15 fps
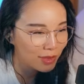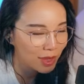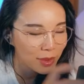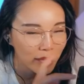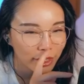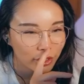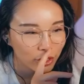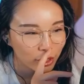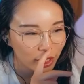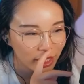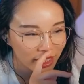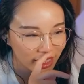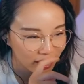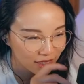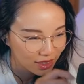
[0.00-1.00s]
Maybe I should try
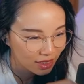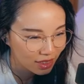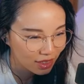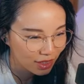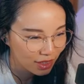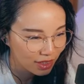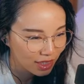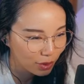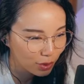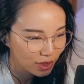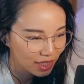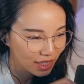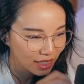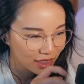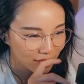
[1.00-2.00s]
that uh, that one
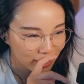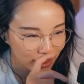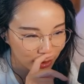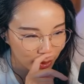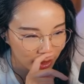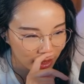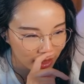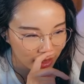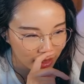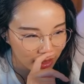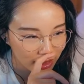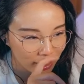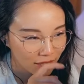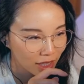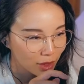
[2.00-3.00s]
again. The one that
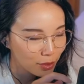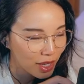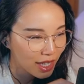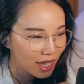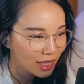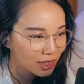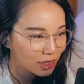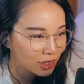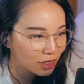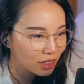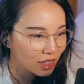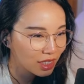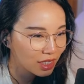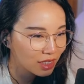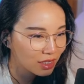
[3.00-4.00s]
kicked my ass
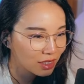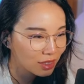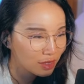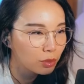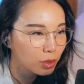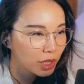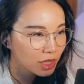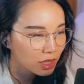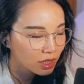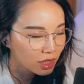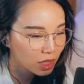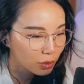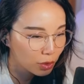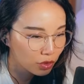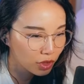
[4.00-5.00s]
earlier. Blizzard is
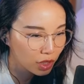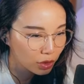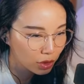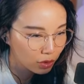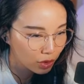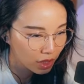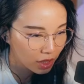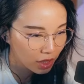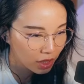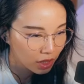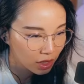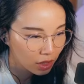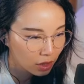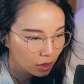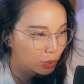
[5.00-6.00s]
gonna be really useful, I think.
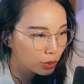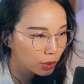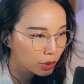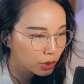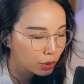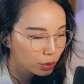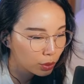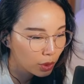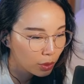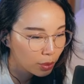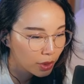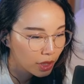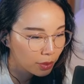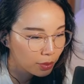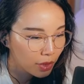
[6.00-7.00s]
We'll swap
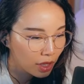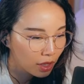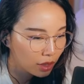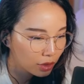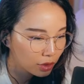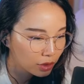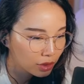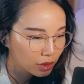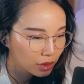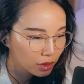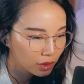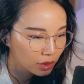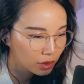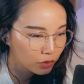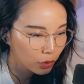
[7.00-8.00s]
him out
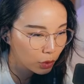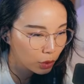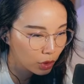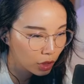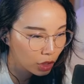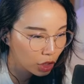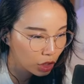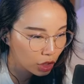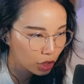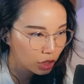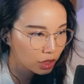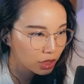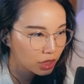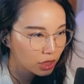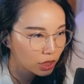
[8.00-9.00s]
for her.
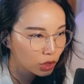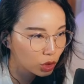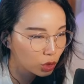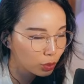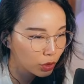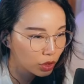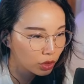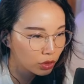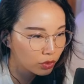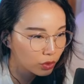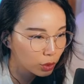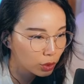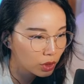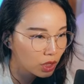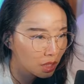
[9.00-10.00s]
She's super
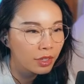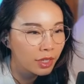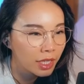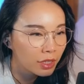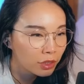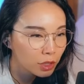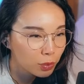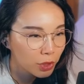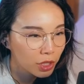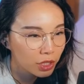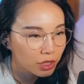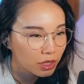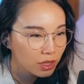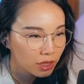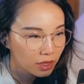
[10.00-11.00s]
useful. Alright, that looks pretty
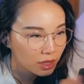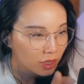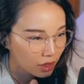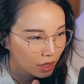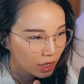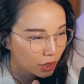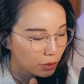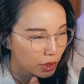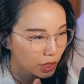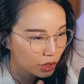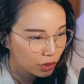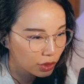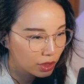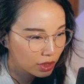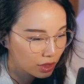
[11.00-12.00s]
good. I think we can
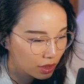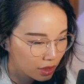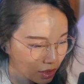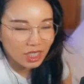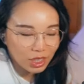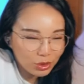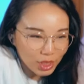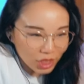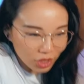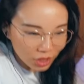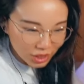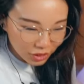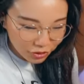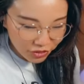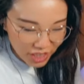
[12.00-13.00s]
do it. You will
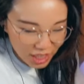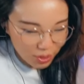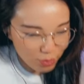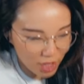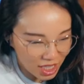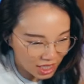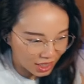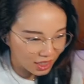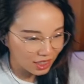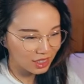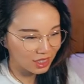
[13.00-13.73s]
not defeat me!